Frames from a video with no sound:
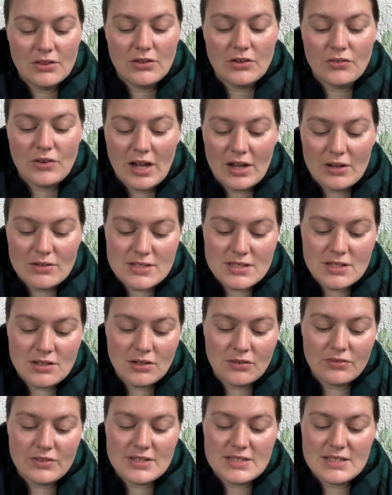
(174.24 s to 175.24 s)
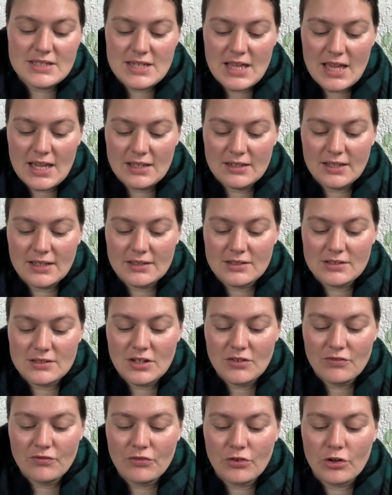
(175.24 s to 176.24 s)
the rousing of the
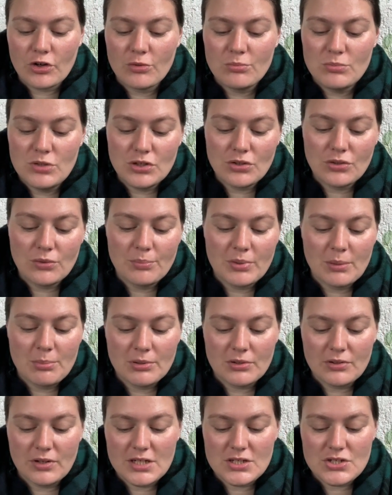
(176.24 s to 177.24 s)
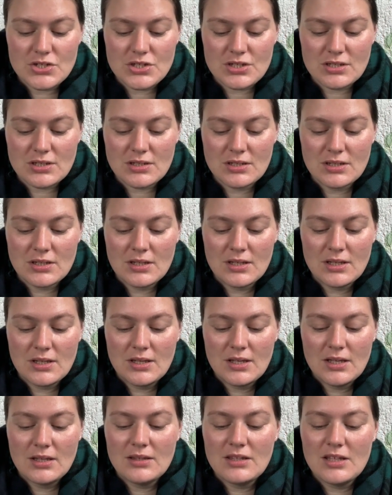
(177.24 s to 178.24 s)
stagnant for communal preparation
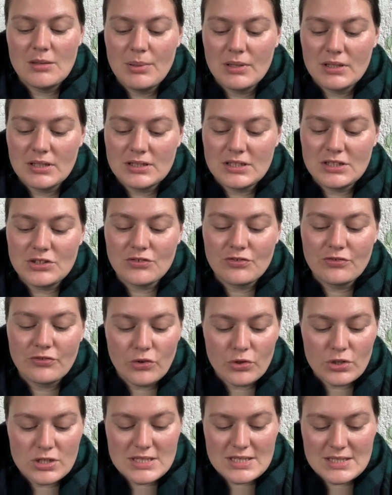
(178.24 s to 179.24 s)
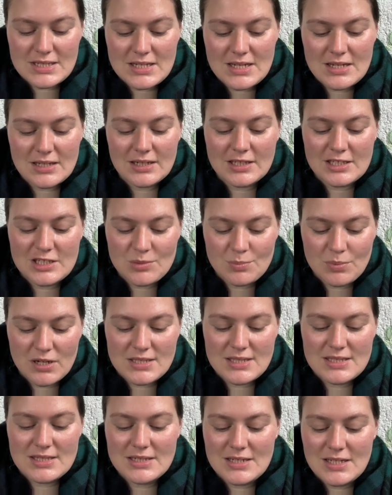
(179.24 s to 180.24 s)
the ability to foresee and
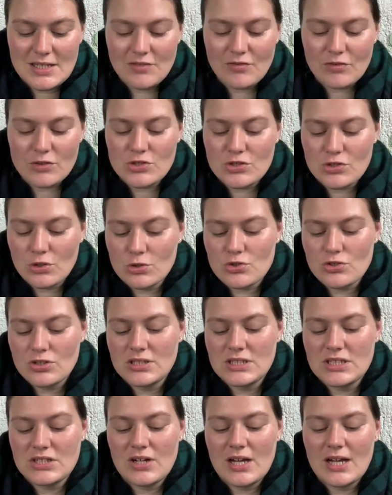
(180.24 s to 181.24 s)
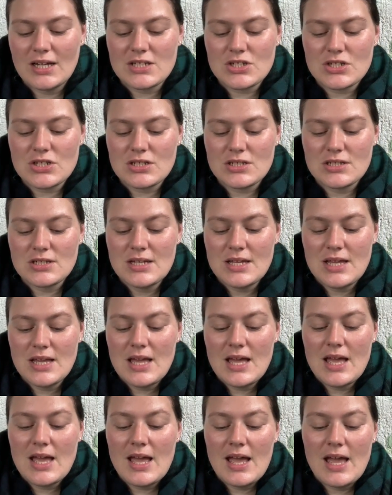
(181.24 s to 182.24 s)
express the need for social interaction
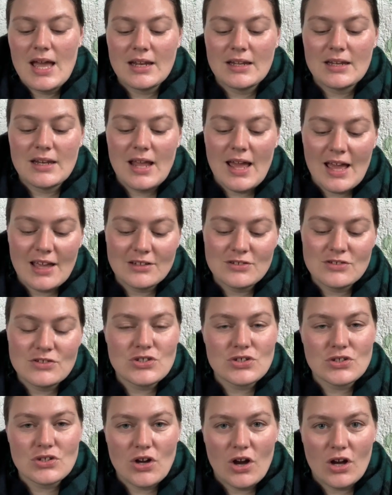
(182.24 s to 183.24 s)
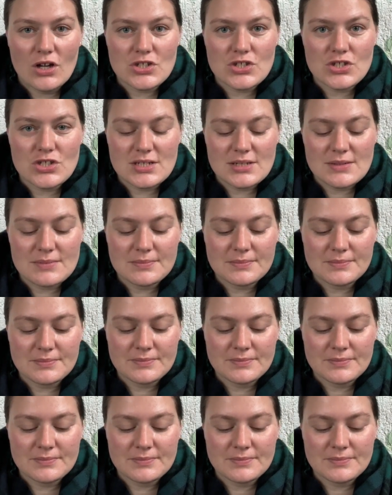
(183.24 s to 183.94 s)
and an end to caution.